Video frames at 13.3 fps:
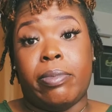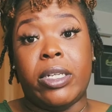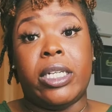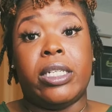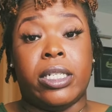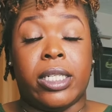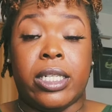
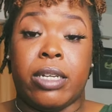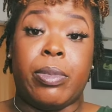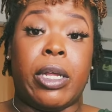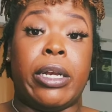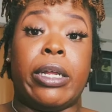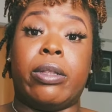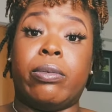Please just give me
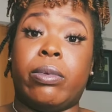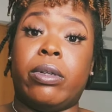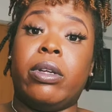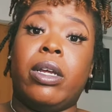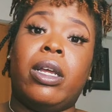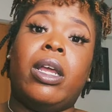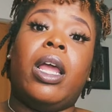another
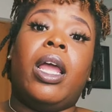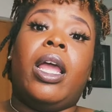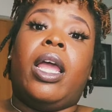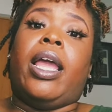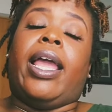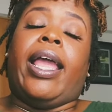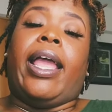
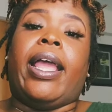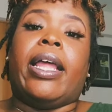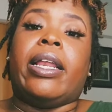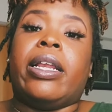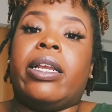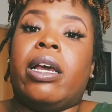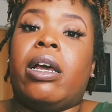one.
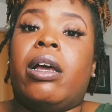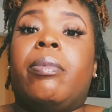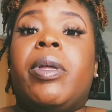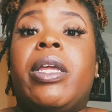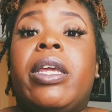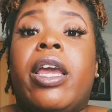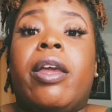And he
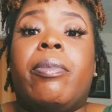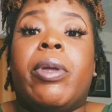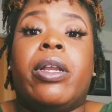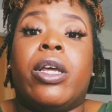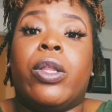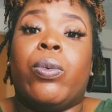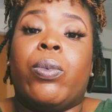gave me
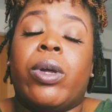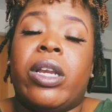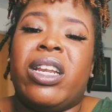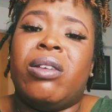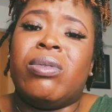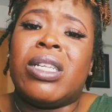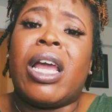another one, and
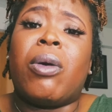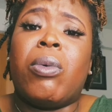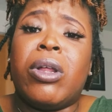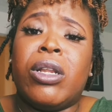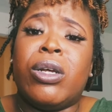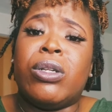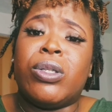it was like one
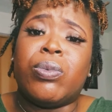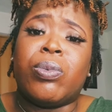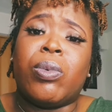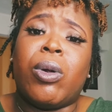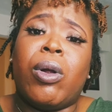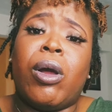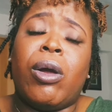of those
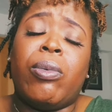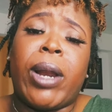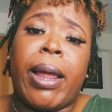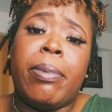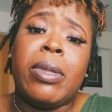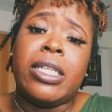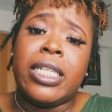
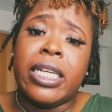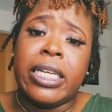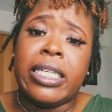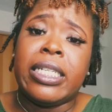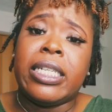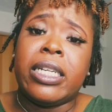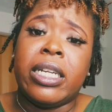rapid
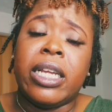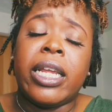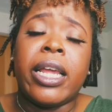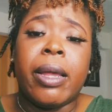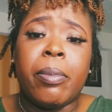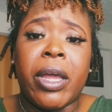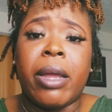tests, and it
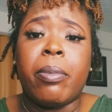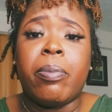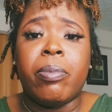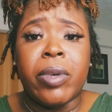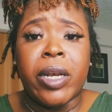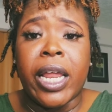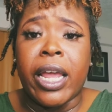came back
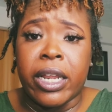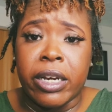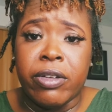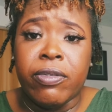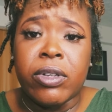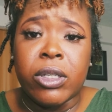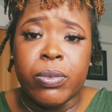
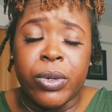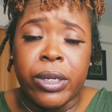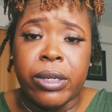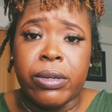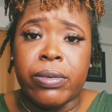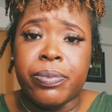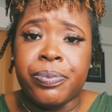negative as well.